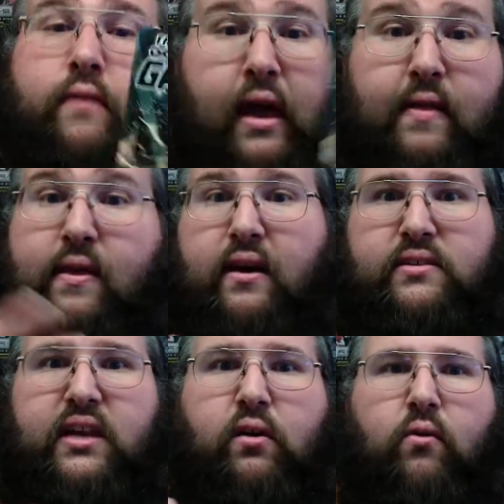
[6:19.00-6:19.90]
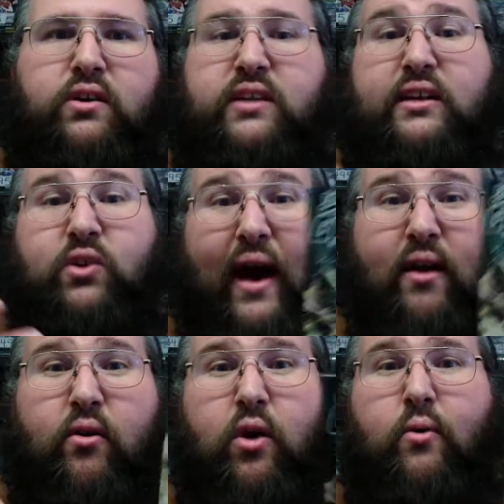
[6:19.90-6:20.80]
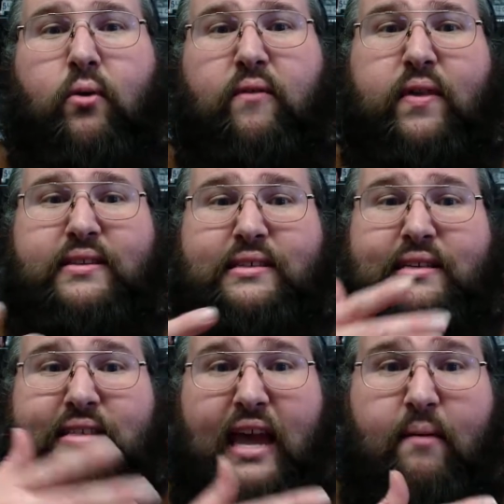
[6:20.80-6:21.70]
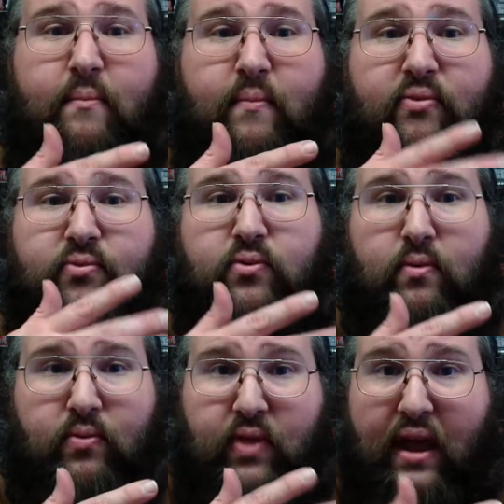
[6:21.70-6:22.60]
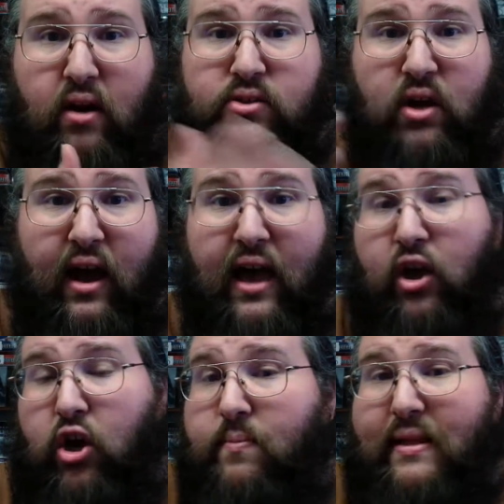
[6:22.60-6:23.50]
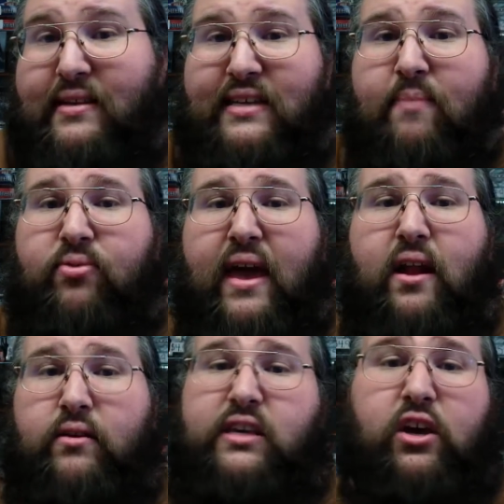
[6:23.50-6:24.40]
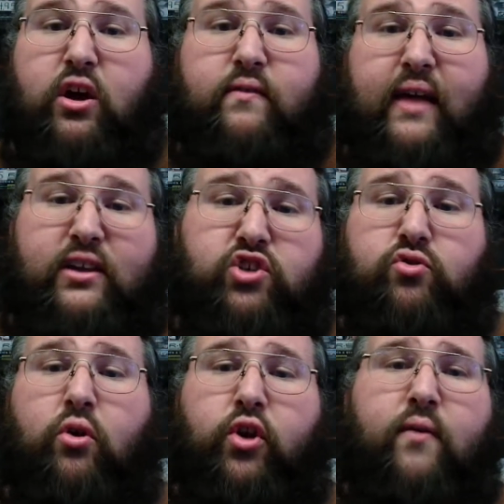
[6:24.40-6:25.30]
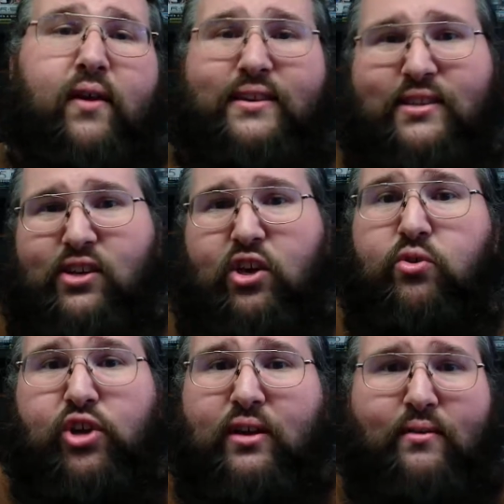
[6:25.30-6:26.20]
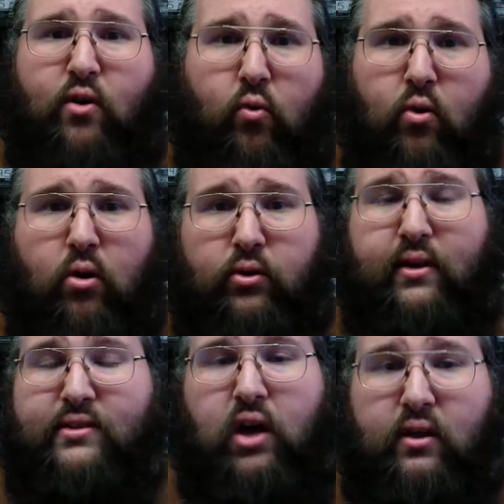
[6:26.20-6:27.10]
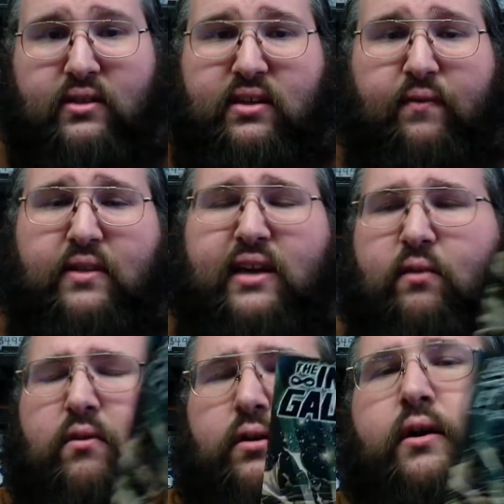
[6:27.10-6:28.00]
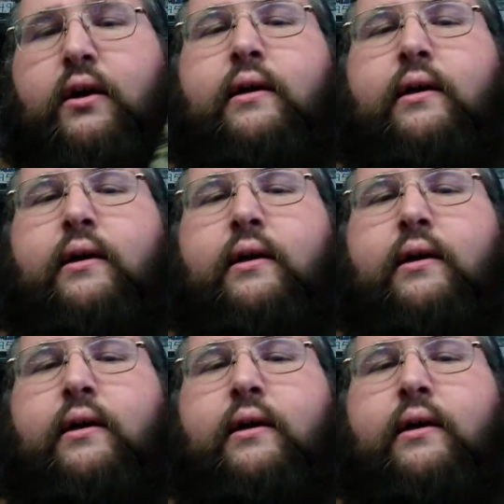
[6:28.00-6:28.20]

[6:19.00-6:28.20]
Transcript: in the Secret Wars thing. So I don't know if this is the same Thanos or not. It could be the same Thanos. He could have like strolled over, because it's a huge world. It's all a self-contained world.